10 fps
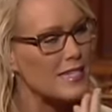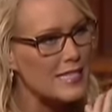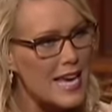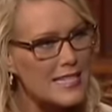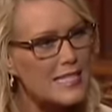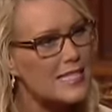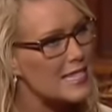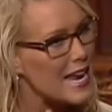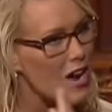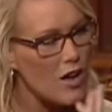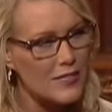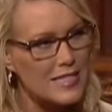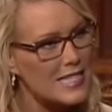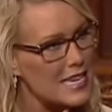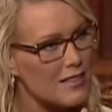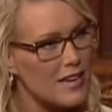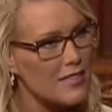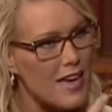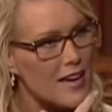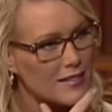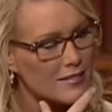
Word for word: does that stay on the teeth like that?